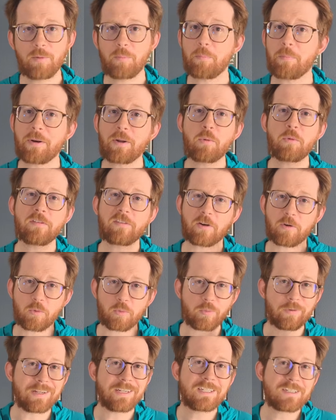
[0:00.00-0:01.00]
But it was
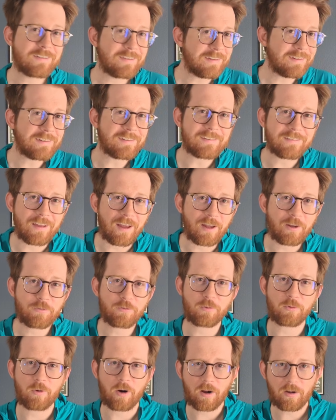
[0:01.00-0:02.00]
originally designed
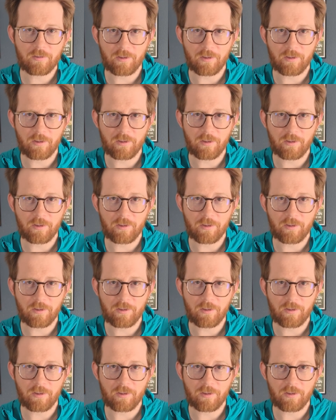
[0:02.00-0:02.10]
for rock